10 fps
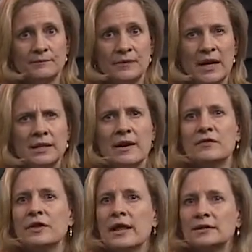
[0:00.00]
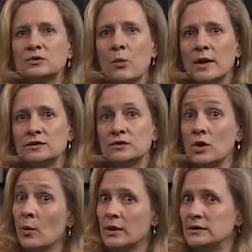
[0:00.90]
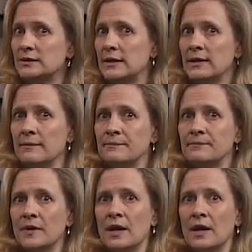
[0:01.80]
he nevertheless wants no one to see him.